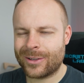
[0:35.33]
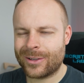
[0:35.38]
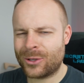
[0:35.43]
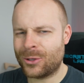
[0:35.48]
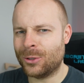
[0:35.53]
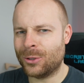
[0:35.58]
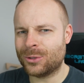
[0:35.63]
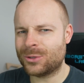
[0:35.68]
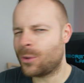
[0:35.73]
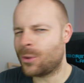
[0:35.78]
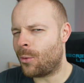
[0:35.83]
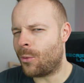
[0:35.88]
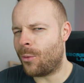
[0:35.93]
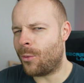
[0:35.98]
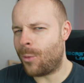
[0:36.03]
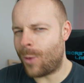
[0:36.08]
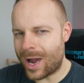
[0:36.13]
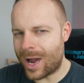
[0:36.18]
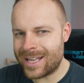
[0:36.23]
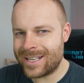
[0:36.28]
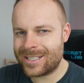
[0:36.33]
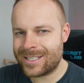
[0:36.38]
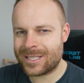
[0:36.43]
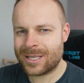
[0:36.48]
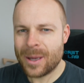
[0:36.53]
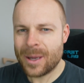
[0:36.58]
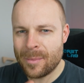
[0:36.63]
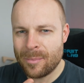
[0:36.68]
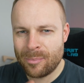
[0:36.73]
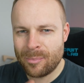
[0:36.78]
called
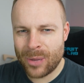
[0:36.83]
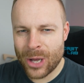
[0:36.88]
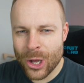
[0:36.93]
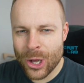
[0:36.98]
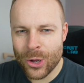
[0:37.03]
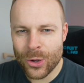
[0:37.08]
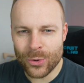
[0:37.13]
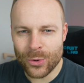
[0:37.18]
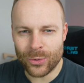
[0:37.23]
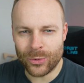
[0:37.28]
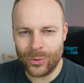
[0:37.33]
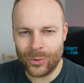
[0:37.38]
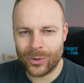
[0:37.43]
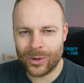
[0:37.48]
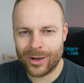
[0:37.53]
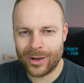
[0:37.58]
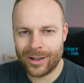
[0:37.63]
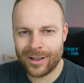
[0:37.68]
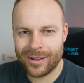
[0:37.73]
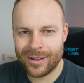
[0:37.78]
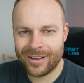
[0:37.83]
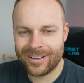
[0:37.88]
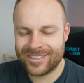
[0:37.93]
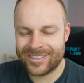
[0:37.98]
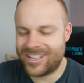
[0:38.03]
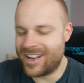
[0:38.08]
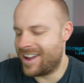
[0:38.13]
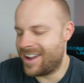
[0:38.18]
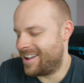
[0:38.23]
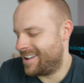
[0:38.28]
White Poo.
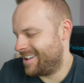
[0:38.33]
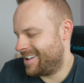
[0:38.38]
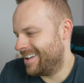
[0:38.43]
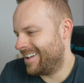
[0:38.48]
God.